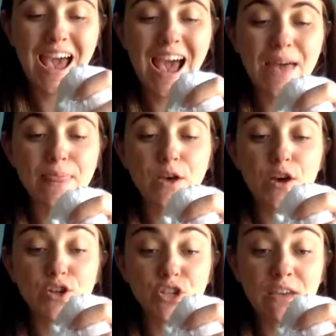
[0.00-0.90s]
And the
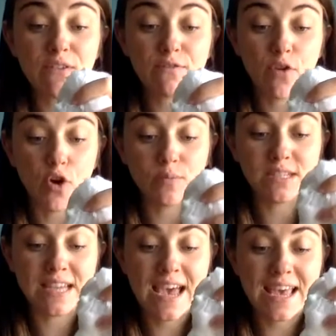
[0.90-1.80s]
shaving foam
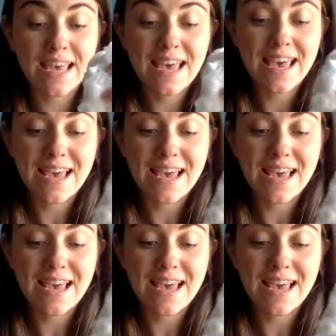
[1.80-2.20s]
today